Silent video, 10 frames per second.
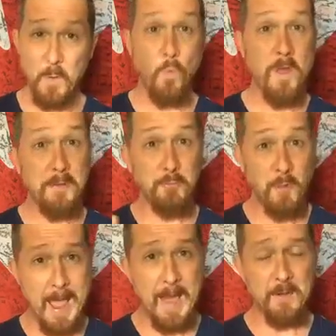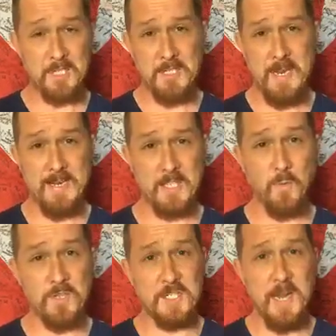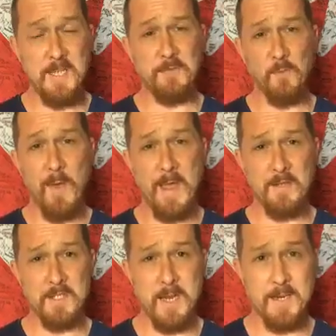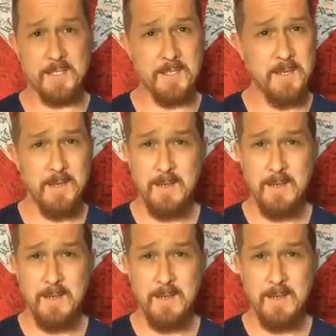with rattlesnakes, there were signs for rattlesnakes.